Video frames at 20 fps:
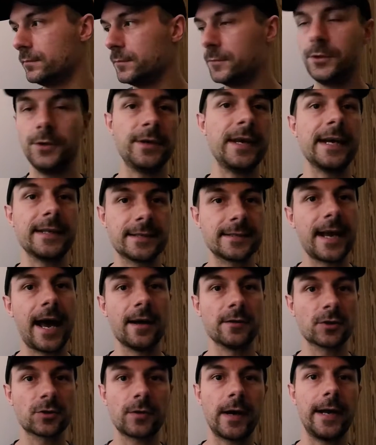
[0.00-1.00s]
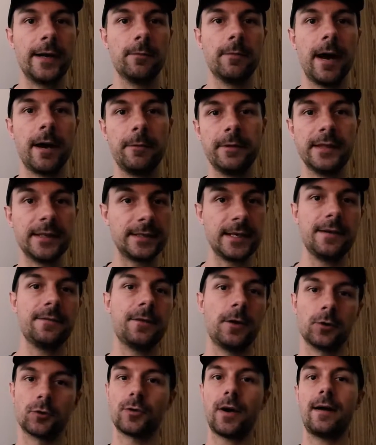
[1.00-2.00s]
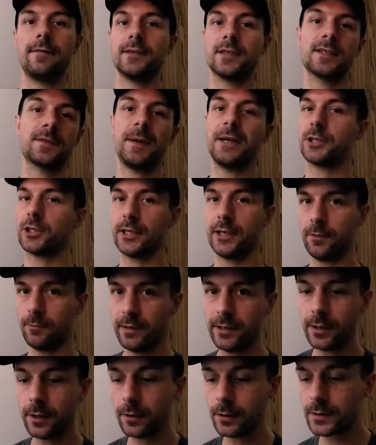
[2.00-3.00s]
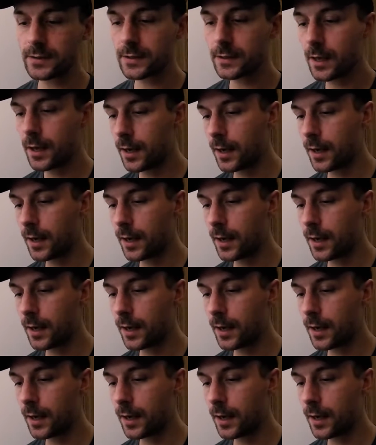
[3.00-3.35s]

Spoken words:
you get sound straight away with the default drivers, especially on Windows.